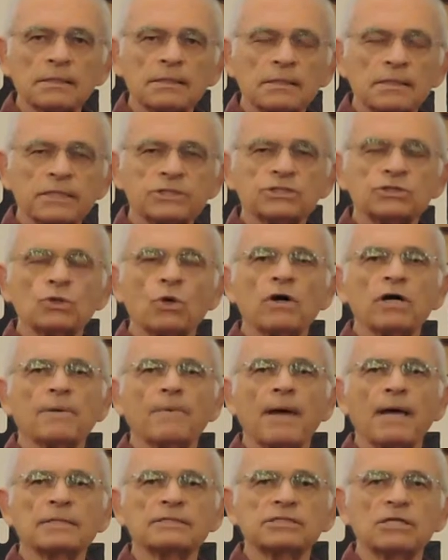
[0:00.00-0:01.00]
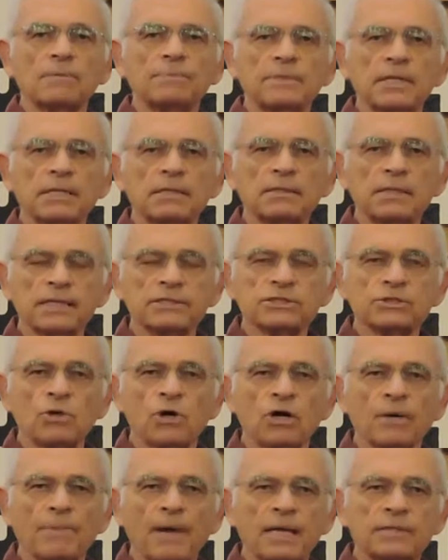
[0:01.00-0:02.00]
let's talk about something. Let's
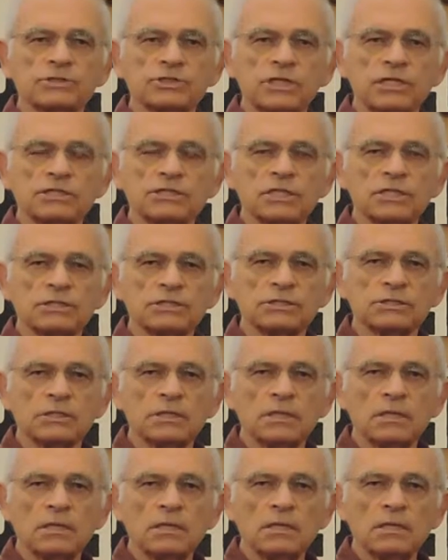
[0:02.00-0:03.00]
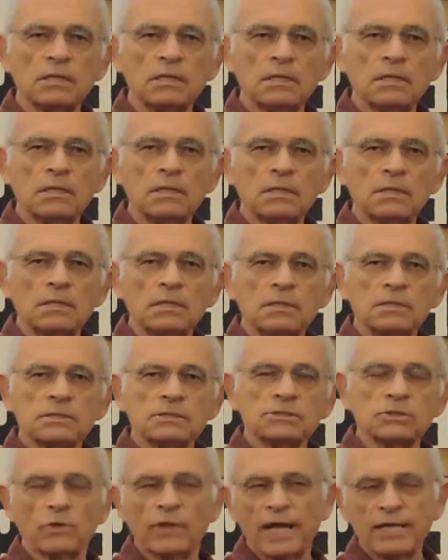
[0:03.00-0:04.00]
talk about Jesus.
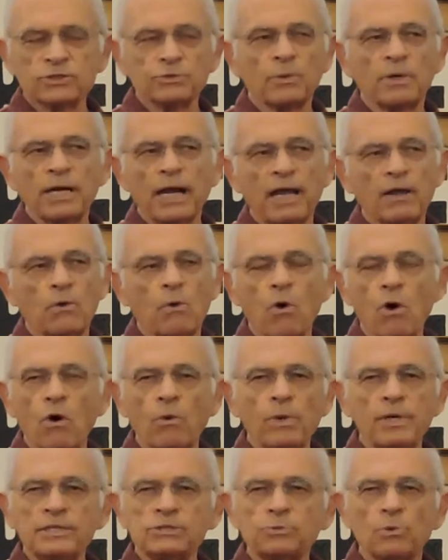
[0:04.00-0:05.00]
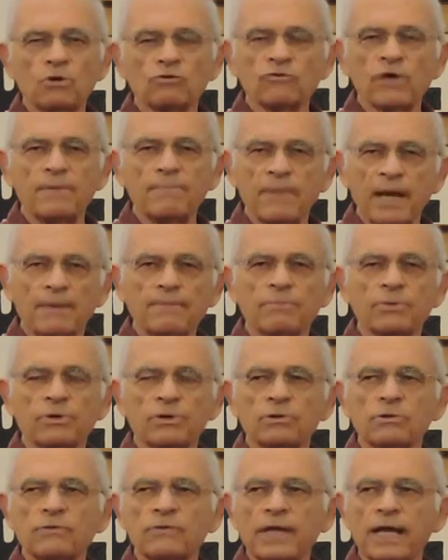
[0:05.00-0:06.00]
So that's what I always will
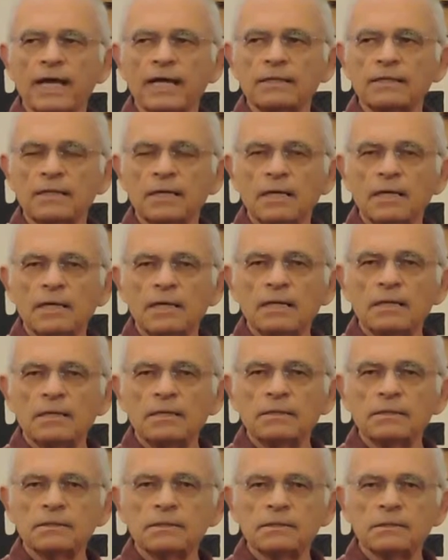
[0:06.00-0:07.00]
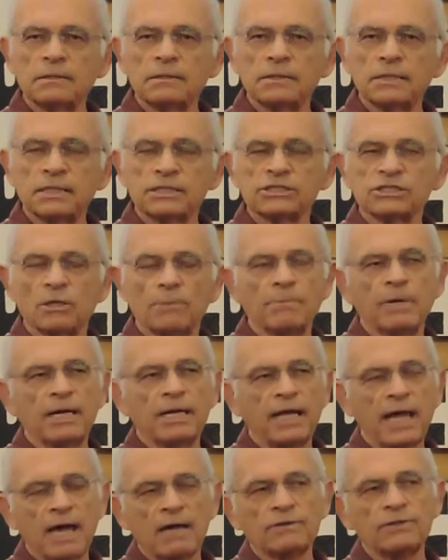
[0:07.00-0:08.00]
remember, that there's
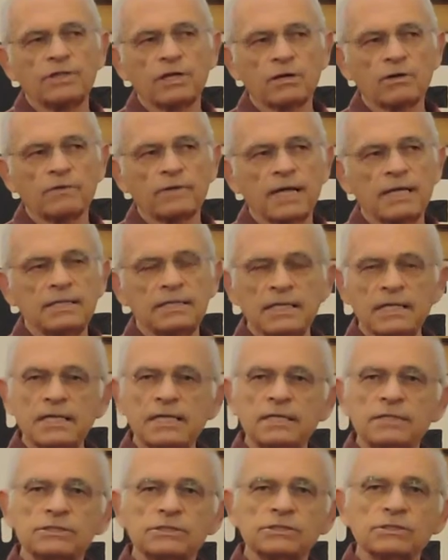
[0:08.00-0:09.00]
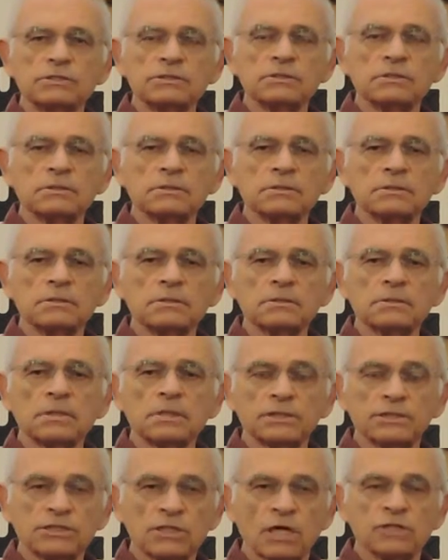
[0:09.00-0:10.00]
somebody out there that needs
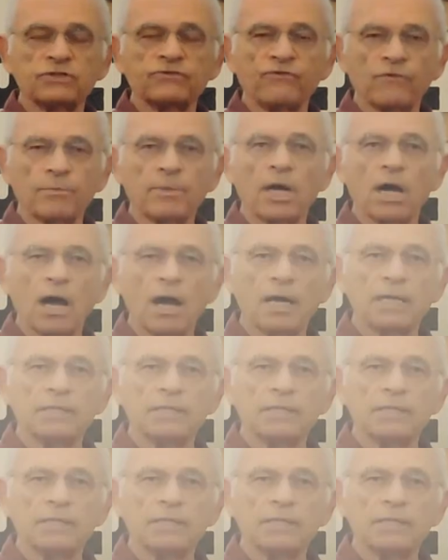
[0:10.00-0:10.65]
a touch from God.